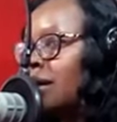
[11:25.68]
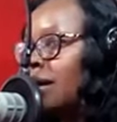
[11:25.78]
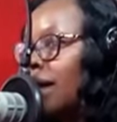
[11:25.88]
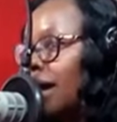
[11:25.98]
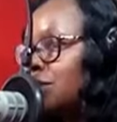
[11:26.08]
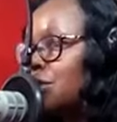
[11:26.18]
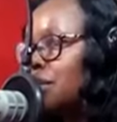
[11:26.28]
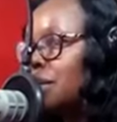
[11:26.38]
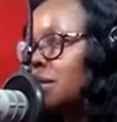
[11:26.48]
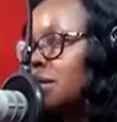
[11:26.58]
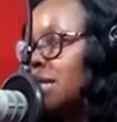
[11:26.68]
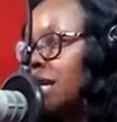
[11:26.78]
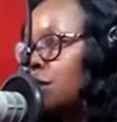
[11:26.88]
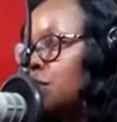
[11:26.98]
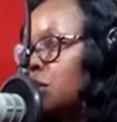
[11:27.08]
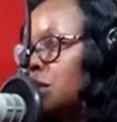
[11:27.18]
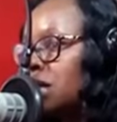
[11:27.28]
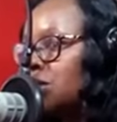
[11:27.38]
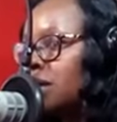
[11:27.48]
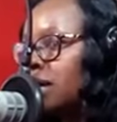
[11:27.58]
Nigeria's daily
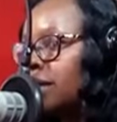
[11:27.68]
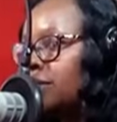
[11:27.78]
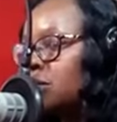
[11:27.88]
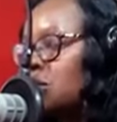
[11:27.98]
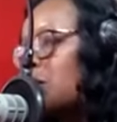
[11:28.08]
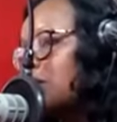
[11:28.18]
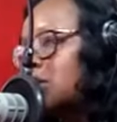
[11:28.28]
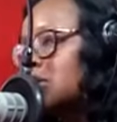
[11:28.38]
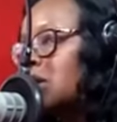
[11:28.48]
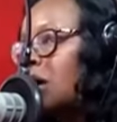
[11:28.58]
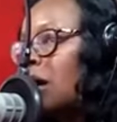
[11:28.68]
production level hovers